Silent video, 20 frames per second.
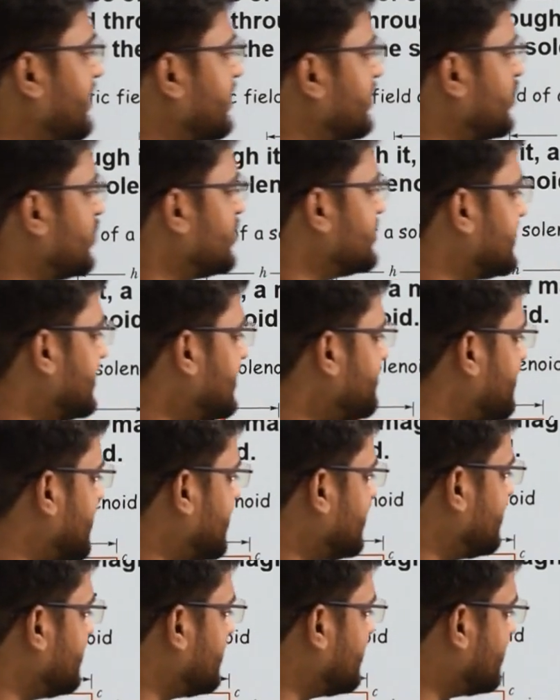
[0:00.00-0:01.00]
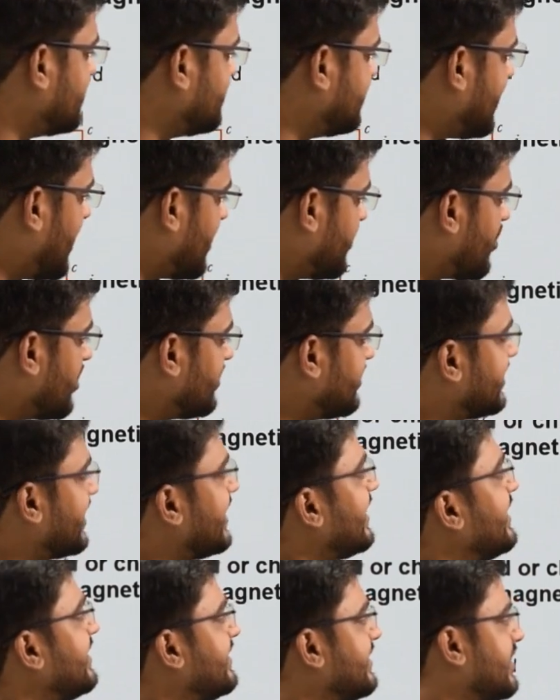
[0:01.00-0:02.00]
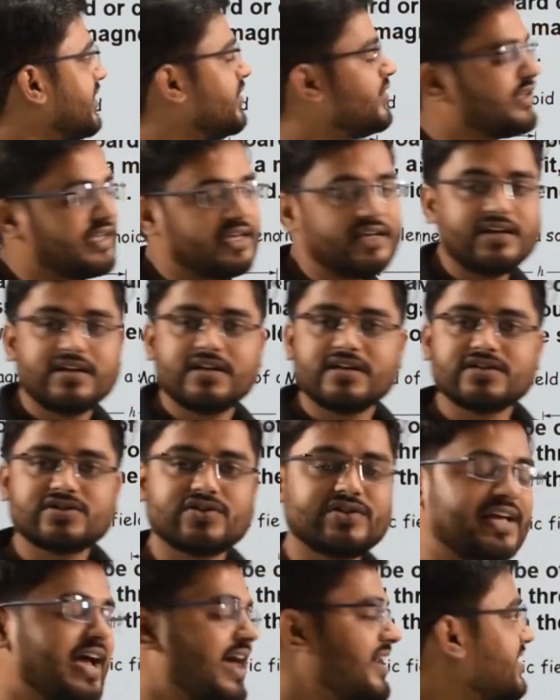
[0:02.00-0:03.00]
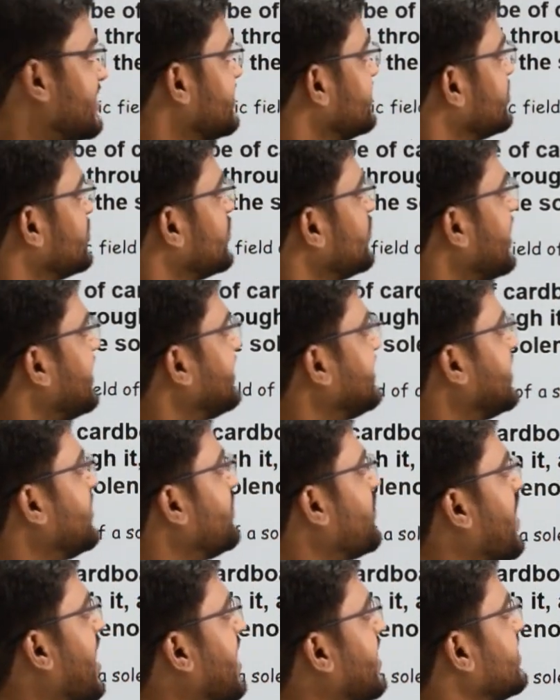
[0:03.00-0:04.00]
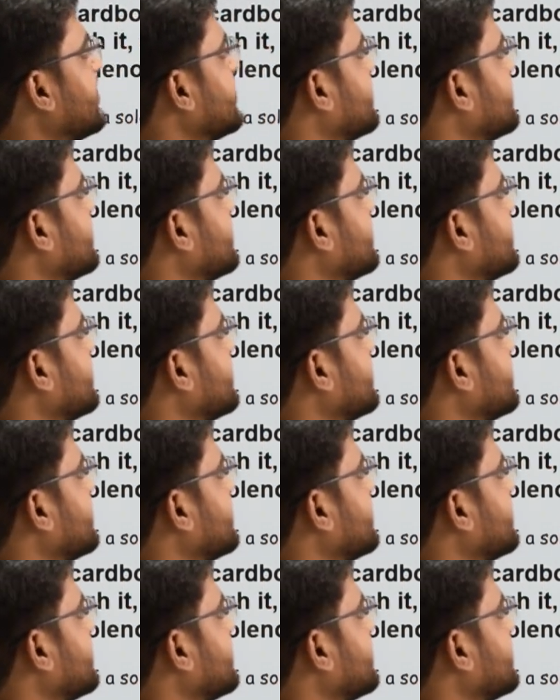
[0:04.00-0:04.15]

closely, but they are not connected. Okay, so they are insulated wires.